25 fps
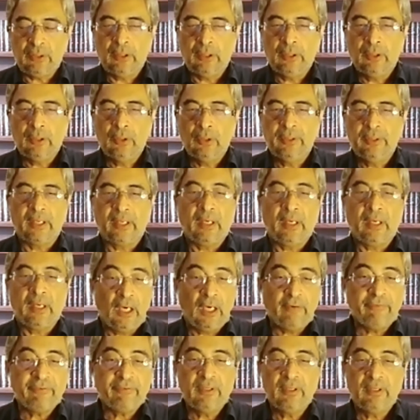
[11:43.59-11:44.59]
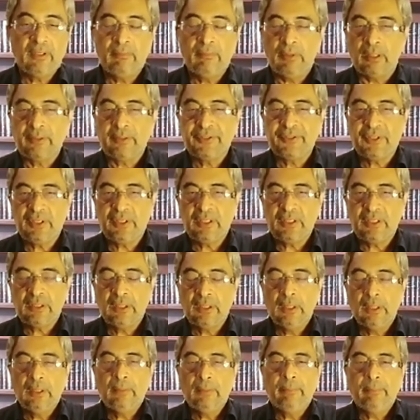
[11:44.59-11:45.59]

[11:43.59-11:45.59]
although there are half-run democracies,